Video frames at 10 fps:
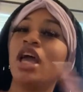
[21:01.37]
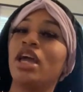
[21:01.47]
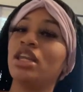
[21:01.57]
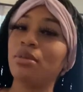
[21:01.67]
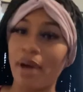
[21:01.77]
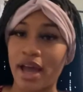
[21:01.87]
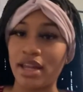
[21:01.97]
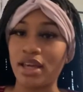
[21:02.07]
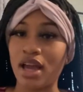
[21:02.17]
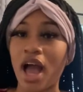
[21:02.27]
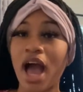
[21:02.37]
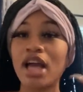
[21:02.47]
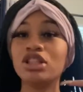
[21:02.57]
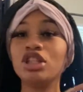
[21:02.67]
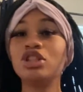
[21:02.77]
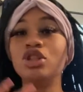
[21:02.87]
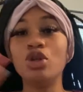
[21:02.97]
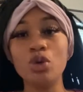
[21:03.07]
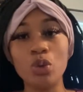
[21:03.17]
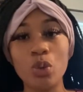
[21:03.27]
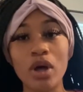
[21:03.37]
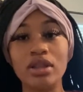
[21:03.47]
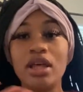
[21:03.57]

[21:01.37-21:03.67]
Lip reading: anybody. I just knew that